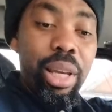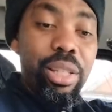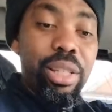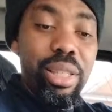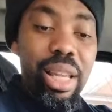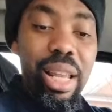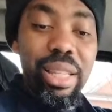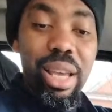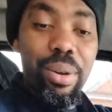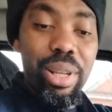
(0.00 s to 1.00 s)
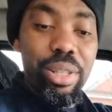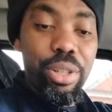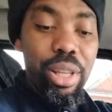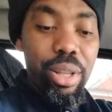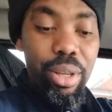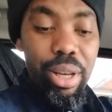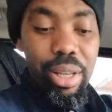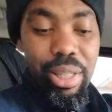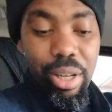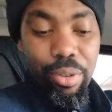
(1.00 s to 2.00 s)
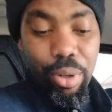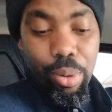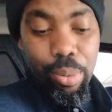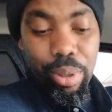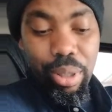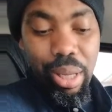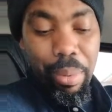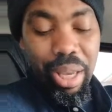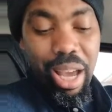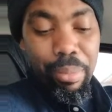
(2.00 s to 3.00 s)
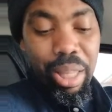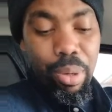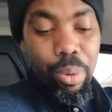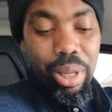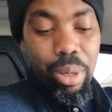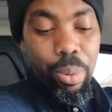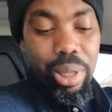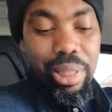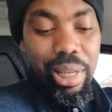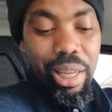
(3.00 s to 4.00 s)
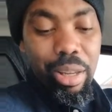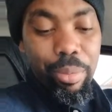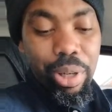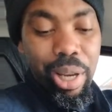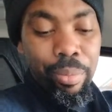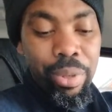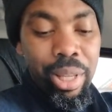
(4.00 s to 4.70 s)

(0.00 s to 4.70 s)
It's just not, that's not how it is. You're not the center of the whole world. I mean, God made the world, and the world isn't like Him. Okay,